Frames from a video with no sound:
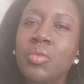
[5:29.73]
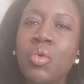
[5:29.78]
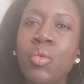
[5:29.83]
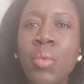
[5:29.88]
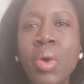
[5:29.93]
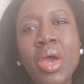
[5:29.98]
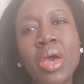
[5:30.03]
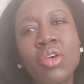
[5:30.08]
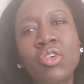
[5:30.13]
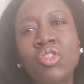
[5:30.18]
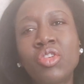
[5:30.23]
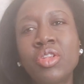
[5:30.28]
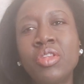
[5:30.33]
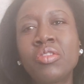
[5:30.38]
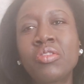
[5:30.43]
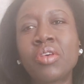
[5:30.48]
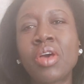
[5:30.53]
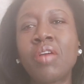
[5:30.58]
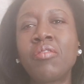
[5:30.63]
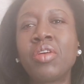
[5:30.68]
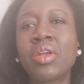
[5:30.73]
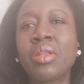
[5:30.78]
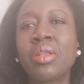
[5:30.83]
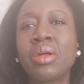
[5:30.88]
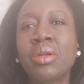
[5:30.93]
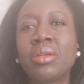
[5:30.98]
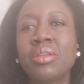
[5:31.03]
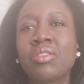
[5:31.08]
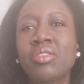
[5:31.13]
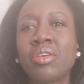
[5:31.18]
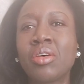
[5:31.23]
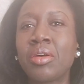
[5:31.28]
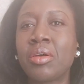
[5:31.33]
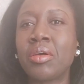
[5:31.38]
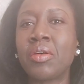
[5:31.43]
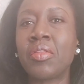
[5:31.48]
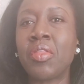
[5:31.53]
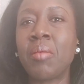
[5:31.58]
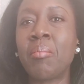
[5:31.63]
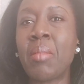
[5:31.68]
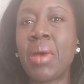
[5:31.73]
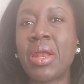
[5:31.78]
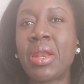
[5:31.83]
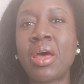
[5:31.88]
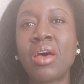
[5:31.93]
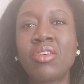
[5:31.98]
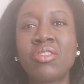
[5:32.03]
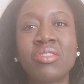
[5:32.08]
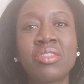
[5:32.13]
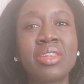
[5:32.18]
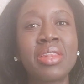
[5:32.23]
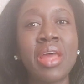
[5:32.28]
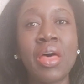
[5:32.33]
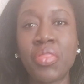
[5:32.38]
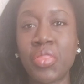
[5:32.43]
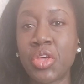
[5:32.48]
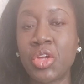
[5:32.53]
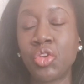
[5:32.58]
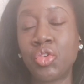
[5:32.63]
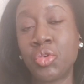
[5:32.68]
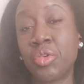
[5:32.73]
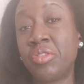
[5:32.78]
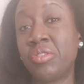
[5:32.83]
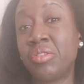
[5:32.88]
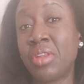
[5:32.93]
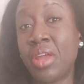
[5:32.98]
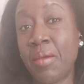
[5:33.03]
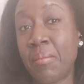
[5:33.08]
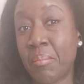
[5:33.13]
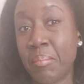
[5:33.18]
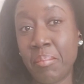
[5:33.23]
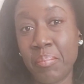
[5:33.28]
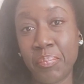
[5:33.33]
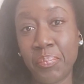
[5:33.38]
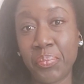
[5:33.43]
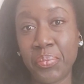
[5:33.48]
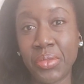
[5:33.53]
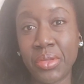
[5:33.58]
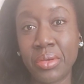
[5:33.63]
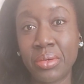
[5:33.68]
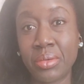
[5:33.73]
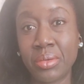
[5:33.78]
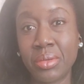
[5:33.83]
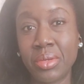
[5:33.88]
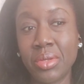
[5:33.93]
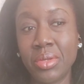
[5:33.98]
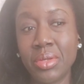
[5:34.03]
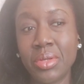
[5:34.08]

where she discovered that the man has nothing to his name. Yeah.